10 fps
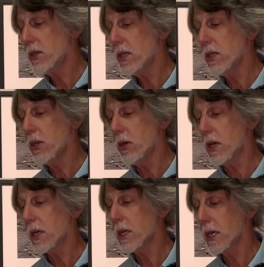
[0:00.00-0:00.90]
to New
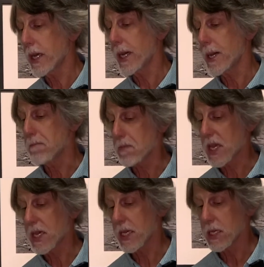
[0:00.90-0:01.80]
York
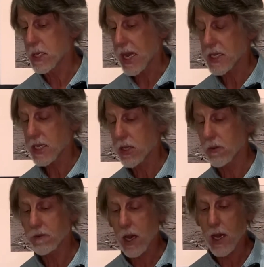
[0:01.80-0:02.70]
in
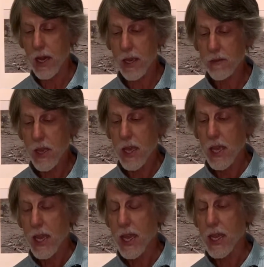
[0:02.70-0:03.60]
1905,
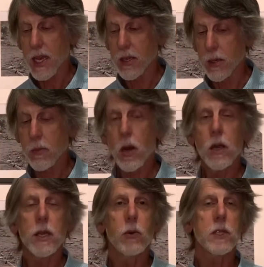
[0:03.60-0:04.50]
and at a
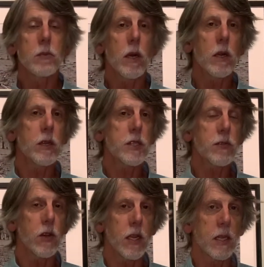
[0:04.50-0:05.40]
party with some
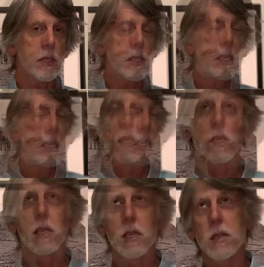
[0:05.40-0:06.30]
artist friends,
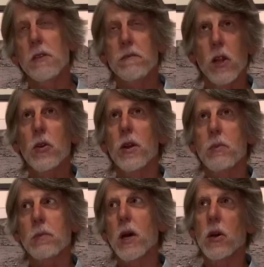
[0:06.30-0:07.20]
he floated a
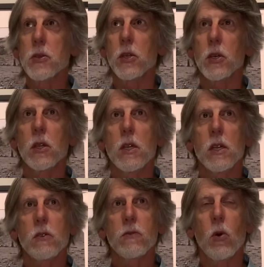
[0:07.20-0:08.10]
proposal
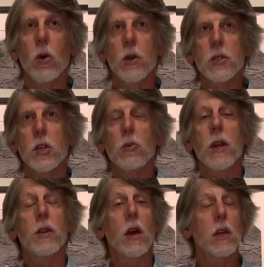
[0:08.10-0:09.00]
to
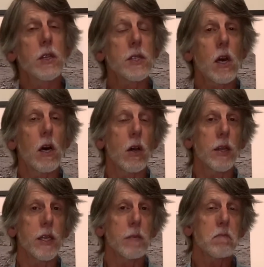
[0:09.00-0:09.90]
create an artist
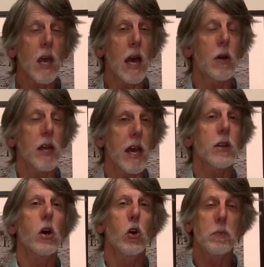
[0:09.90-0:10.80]
colony out at
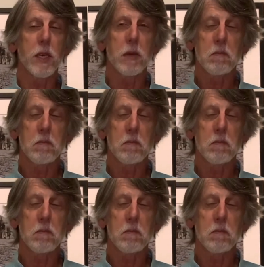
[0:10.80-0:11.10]
Hopi.